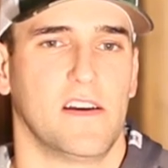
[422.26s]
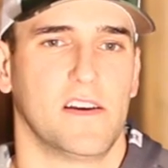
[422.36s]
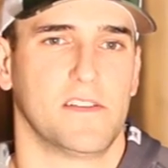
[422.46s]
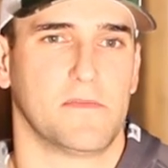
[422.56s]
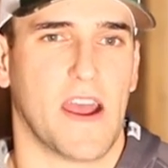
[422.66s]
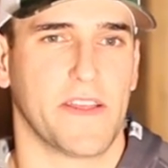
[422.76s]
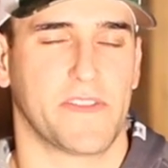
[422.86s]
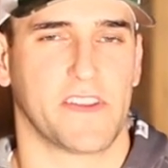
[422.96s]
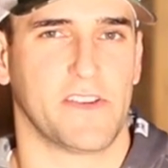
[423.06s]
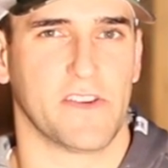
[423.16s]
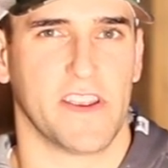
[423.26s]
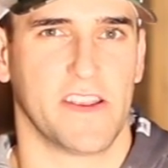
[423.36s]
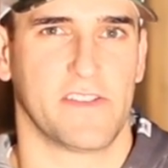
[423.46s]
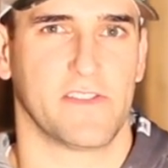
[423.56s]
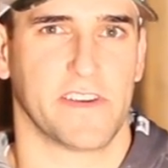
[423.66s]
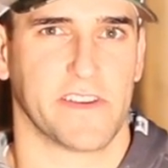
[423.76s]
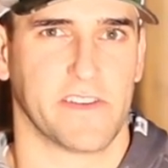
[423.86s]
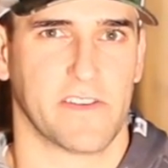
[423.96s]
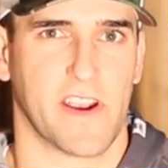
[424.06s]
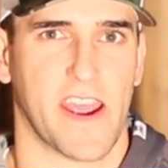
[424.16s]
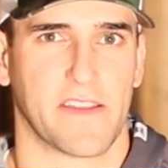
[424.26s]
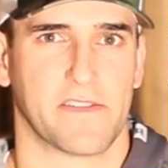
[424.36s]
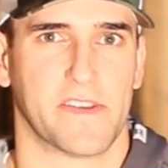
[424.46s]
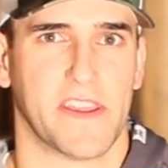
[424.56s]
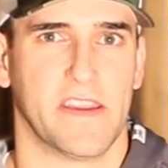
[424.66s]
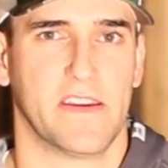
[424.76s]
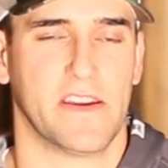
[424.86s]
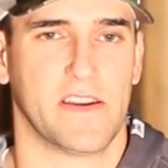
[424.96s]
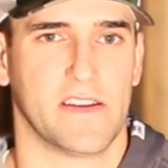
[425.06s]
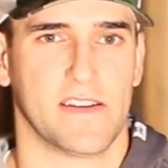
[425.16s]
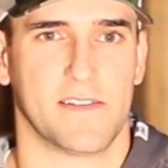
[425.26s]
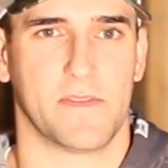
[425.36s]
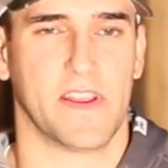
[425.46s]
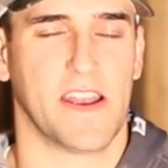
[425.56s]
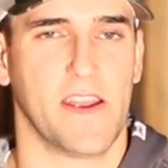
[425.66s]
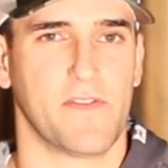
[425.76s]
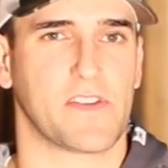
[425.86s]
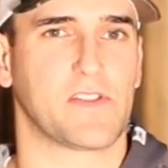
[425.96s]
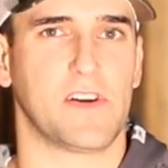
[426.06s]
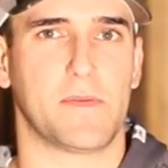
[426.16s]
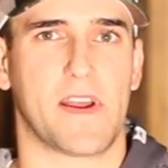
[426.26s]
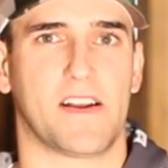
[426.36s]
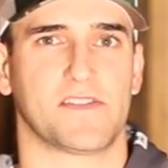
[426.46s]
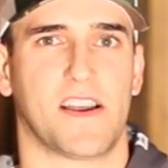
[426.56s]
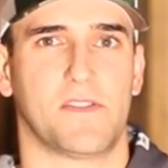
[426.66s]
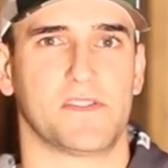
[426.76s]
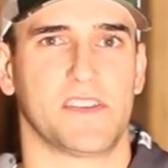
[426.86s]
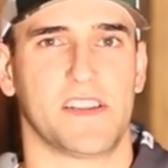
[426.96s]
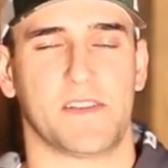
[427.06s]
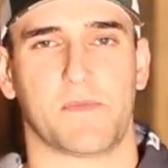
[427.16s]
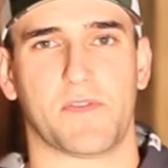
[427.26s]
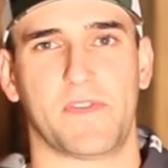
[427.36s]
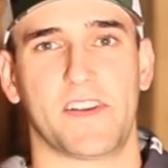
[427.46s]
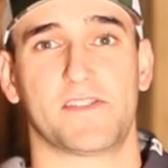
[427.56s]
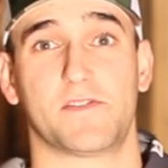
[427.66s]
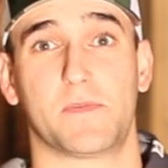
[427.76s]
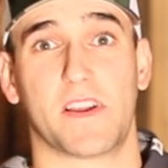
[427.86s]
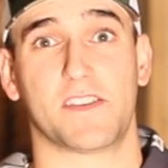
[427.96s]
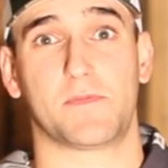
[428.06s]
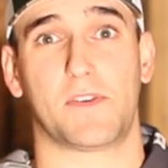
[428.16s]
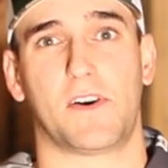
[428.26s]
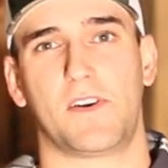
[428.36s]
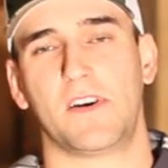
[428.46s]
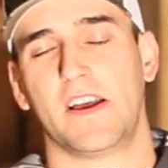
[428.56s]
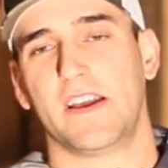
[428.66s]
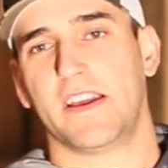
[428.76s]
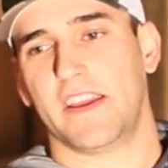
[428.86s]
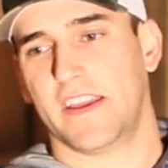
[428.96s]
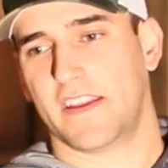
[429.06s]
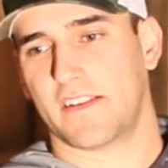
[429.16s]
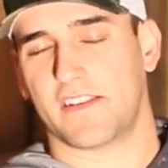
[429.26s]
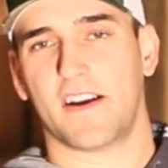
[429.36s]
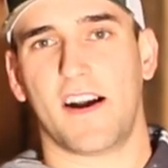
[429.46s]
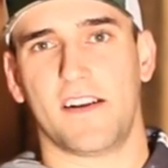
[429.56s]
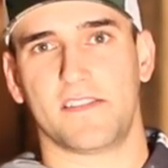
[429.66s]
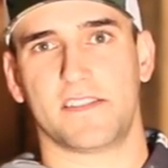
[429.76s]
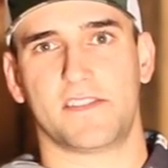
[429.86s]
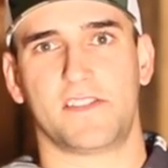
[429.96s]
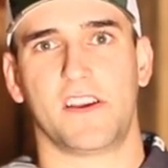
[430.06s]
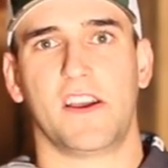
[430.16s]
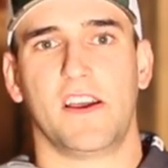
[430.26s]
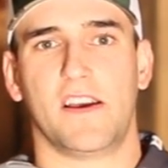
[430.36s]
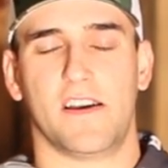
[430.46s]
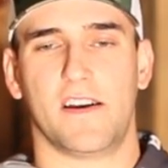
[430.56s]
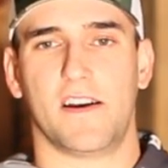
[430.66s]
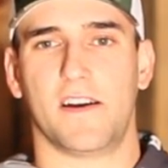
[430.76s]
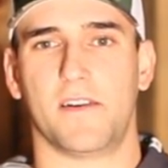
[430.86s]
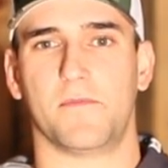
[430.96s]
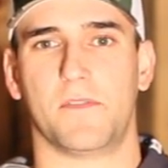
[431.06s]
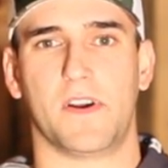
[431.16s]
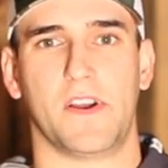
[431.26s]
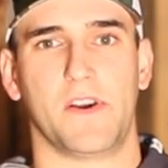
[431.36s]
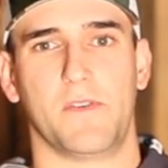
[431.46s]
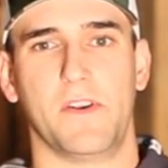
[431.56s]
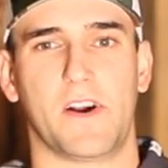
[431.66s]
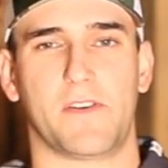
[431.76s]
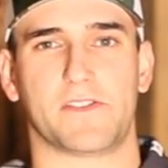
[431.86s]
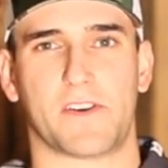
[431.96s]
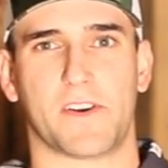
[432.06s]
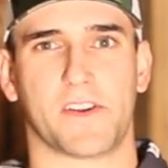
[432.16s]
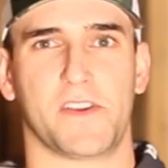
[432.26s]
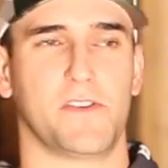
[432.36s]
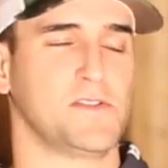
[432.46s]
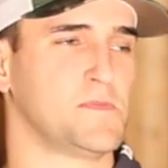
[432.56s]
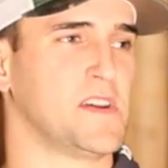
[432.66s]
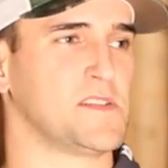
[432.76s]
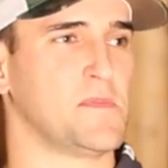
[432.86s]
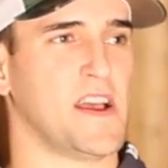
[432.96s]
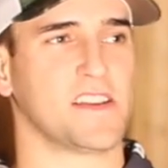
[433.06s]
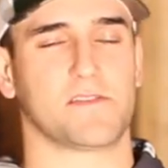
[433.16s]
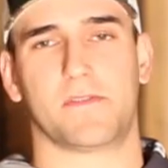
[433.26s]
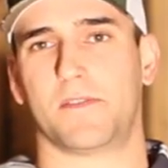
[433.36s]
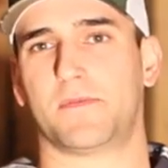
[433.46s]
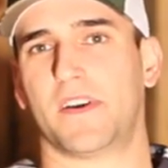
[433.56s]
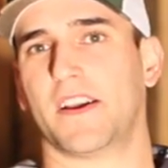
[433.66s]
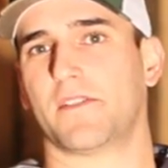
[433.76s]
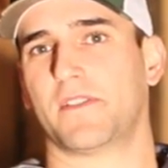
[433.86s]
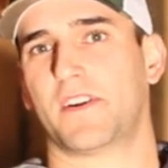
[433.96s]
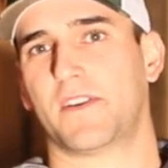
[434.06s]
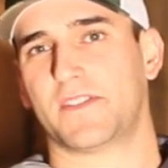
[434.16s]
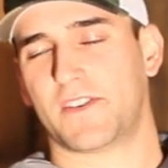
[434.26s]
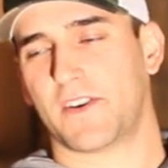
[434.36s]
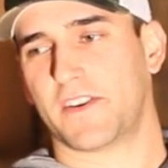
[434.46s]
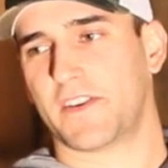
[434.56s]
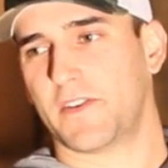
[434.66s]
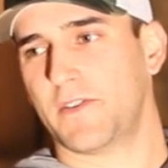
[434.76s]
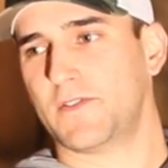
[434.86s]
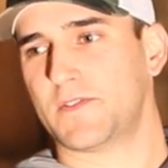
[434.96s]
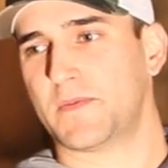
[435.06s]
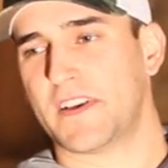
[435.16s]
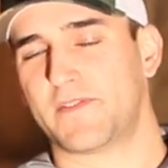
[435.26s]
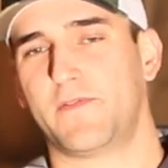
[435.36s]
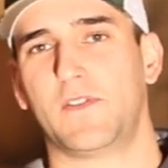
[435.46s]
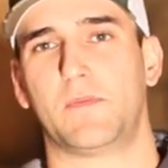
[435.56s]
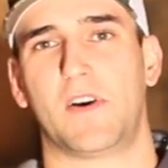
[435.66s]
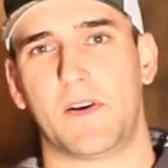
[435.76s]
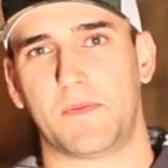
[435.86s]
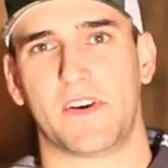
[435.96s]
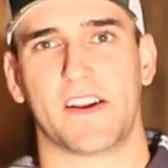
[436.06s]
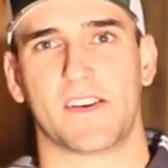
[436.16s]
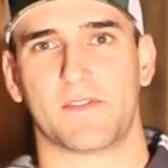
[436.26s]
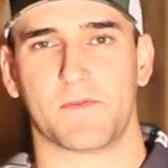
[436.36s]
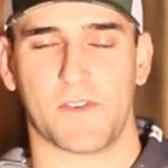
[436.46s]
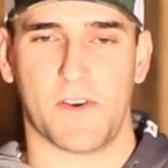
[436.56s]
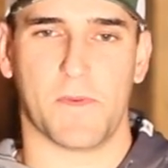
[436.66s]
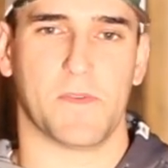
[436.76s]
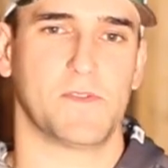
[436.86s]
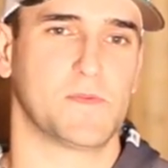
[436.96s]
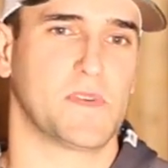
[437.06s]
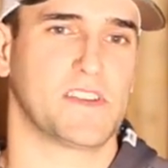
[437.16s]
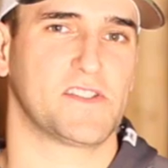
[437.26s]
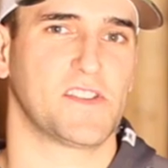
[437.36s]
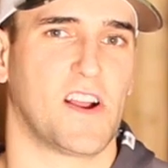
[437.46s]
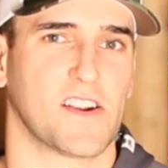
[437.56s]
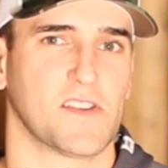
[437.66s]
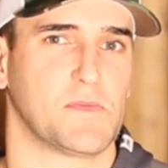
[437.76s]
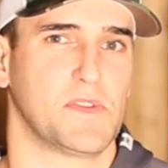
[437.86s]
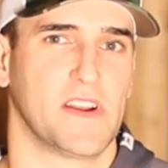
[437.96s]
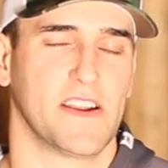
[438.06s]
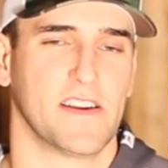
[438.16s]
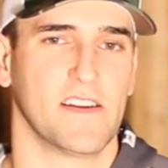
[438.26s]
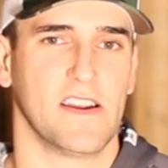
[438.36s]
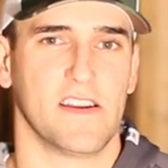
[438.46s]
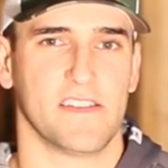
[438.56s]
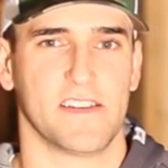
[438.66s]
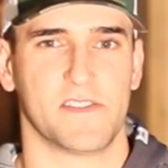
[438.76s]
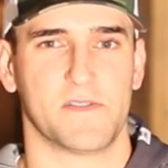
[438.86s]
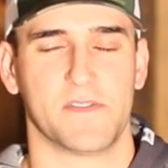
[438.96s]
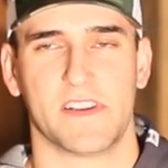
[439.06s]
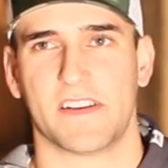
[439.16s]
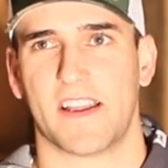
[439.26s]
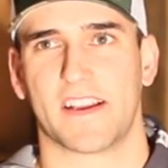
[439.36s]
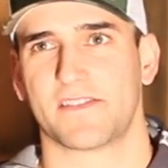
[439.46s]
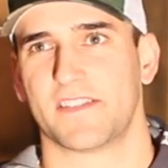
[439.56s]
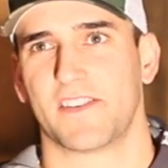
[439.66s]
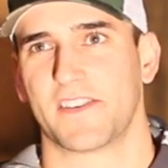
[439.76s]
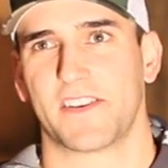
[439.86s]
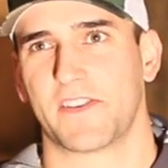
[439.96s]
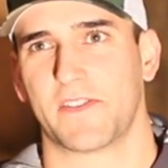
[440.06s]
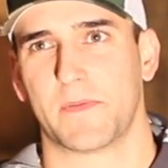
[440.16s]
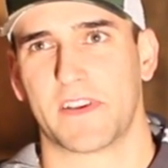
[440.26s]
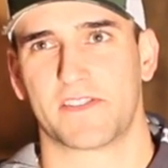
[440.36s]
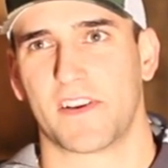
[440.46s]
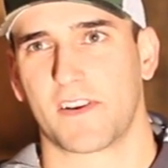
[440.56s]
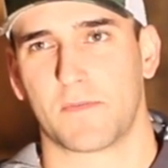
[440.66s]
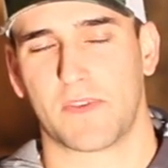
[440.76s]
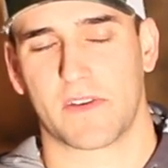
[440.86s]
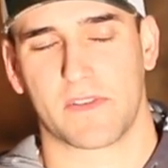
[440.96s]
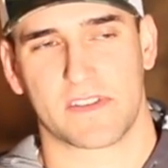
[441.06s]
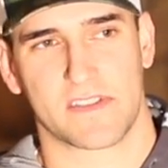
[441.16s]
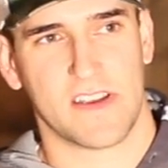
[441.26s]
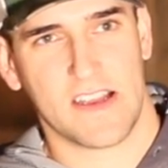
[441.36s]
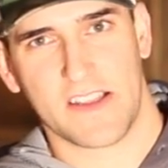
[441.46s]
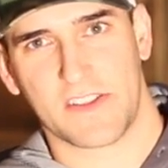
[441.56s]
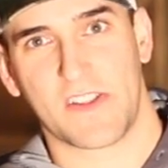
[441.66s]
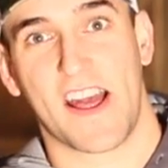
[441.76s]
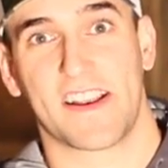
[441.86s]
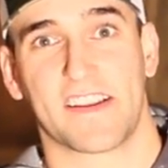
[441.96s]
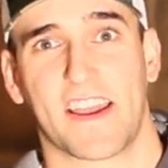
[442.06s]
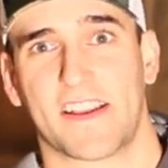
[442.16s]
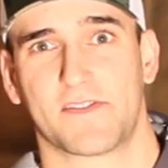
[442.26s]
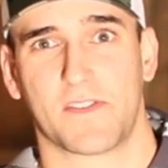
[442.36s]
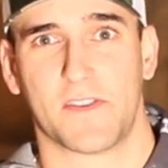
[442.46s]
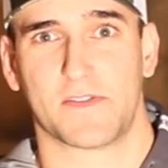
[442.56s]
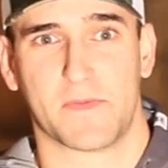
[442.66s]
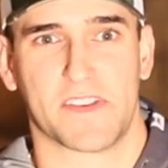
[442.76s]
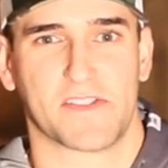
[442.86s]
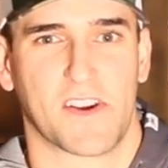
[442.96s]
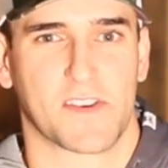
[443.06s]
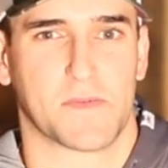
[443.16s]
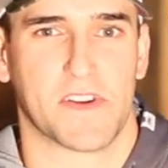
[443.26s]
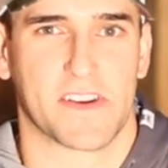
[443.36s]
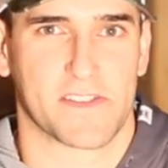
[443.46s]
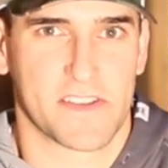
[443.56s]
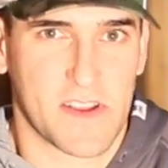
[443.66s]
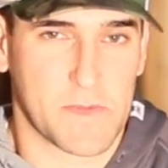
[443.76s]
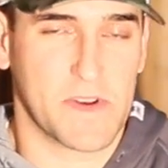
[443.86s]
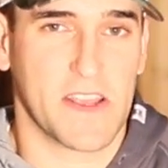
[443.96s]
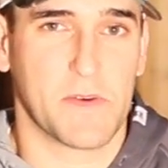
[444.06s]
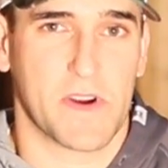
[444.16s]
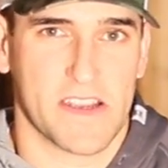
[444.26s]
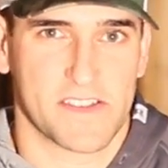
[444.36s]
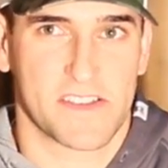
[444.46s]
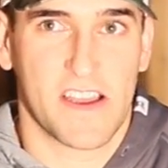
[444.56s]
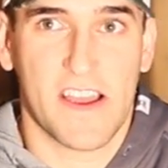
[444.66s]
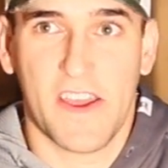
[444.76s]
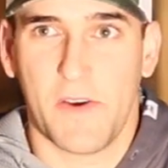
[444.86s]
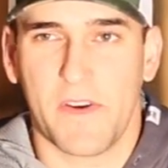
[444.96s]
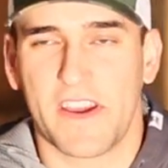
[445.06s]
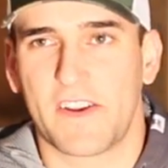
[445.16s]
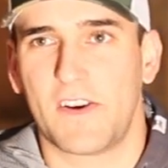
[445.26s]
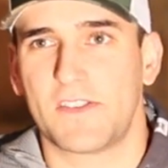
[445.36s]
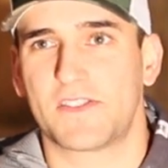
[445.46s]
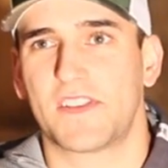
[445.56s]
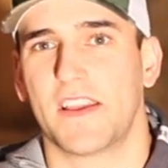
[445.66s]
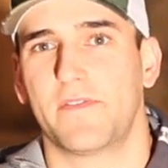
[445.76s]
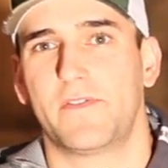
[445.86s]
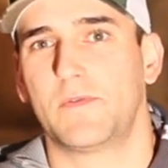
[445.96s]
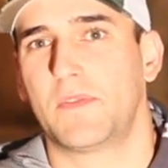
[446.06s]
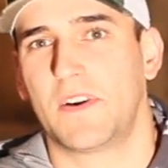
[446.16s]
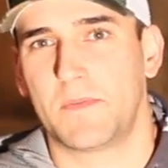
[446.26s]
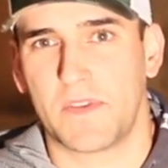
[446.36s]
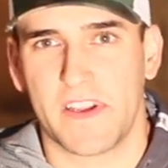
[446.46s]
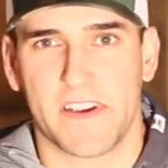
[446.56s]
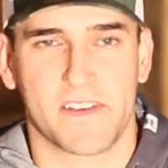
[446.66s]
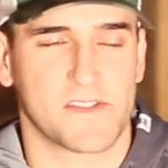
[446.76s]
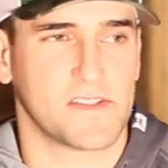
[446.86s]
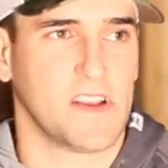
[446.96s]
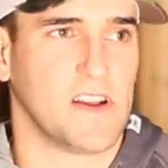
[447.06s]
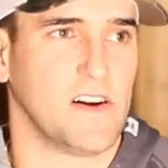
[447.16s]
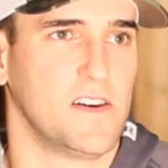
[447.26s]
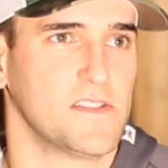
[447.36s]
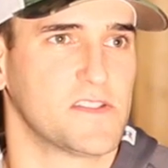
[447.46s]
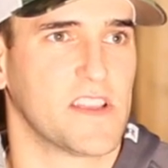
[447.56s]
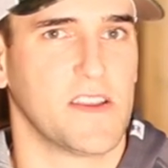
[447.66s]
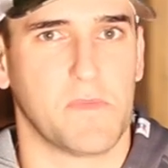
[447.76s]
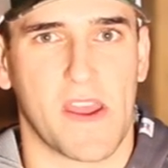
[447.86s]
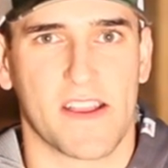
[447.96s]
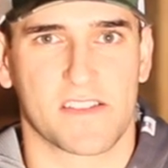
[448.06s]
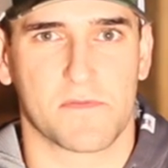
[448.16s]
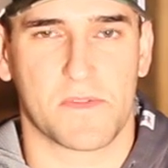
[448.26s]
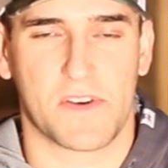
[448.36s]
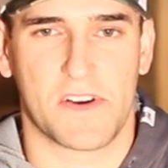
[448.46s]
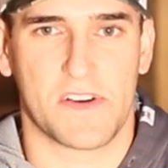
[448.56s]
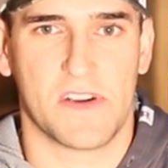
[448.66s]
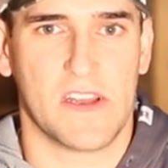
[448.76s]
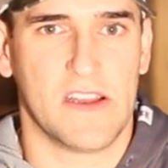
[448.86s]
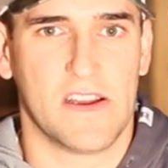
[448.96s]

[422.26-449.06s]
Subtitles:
I think you're hindering your athlete. In every clubhouse I was in professional baseball, in college, we'd always argue who's the best basketball player. We'd always argue who's the best football player in the room, who's the best soccer player. We didn't actually argue who the best soccer player was. The Latin guys were always the best soccer players. But anyways, we had all-state football players, all-state basketball.